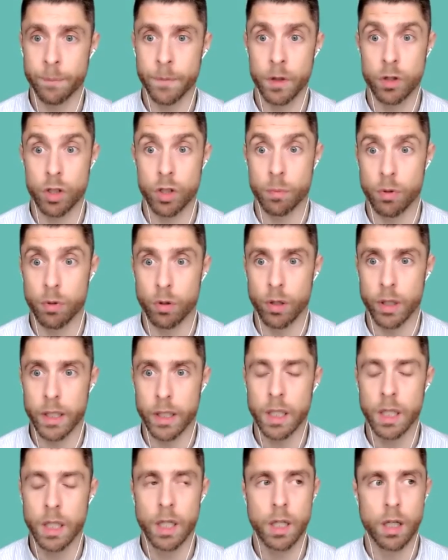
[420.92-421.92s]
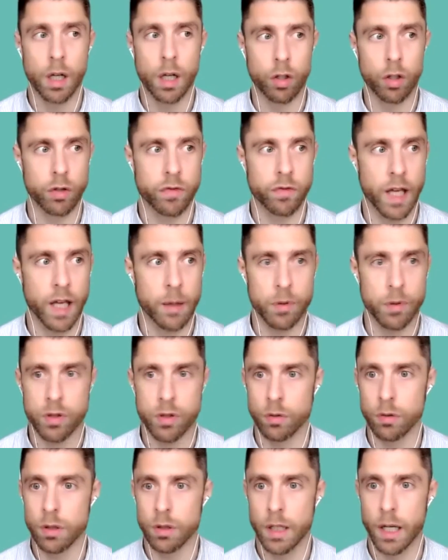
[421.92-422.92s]
deploy a lot of
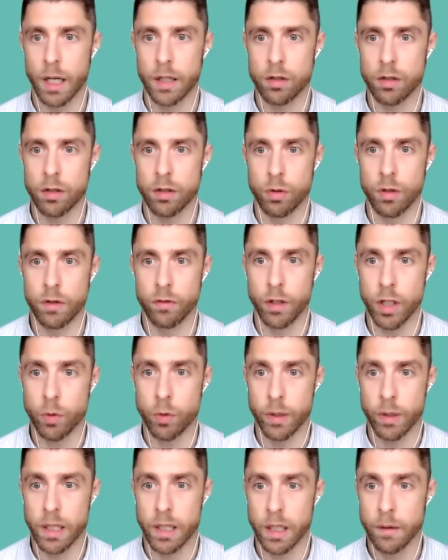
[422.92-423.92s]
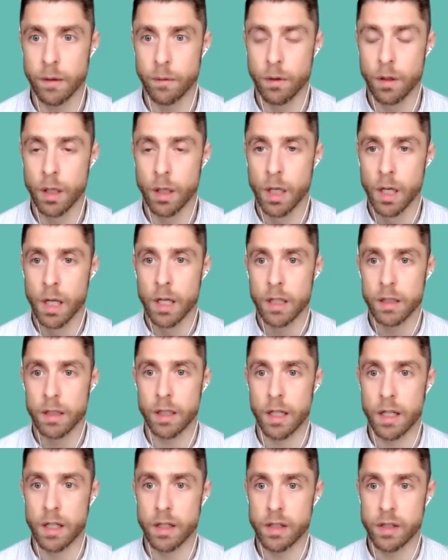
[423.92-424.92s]
capital and to do it very quickly.
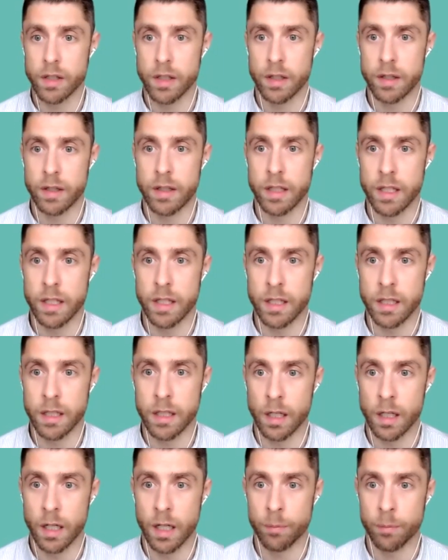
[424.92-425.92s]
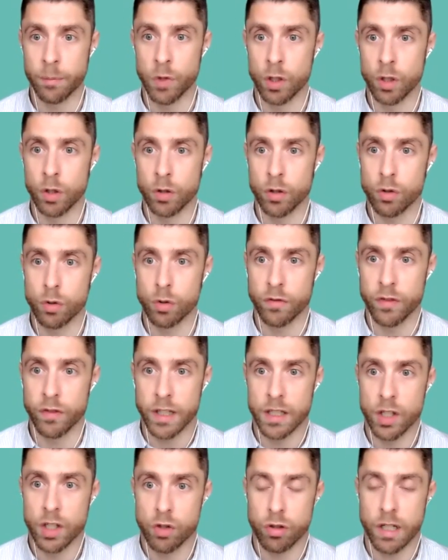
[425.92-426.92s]
There's the sort of the
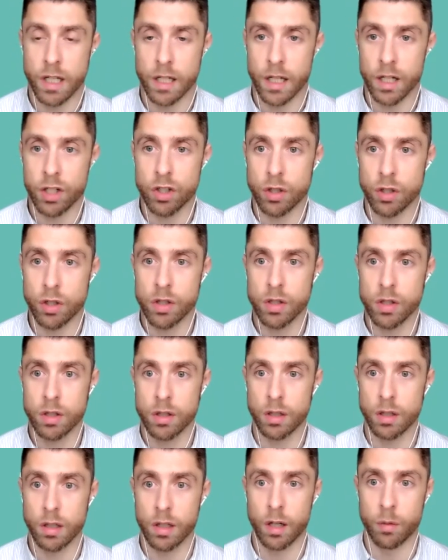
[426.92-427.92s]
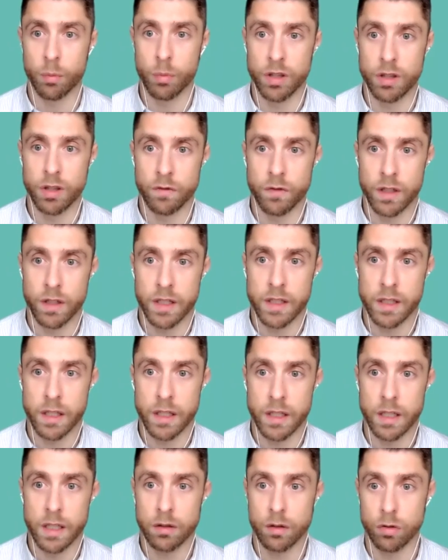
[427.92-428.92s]
industry connections that come with the
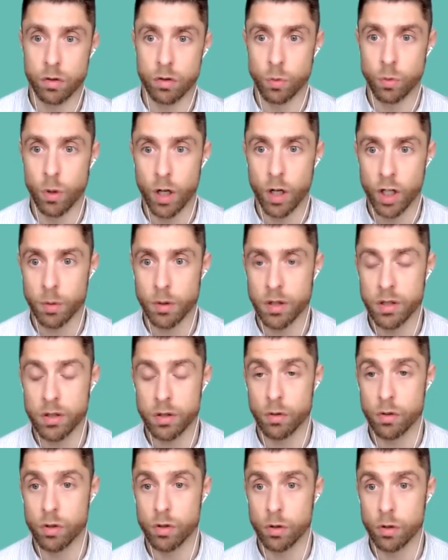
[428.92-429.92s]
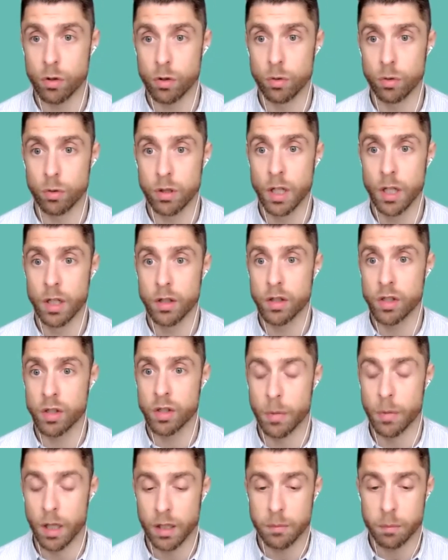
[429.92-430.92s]
VC that you work with, so-called
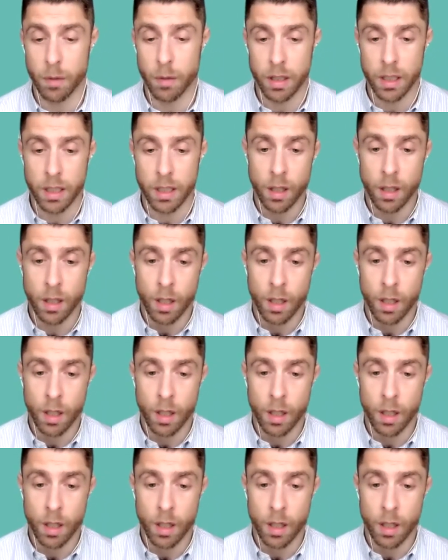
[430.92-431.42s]
smart money.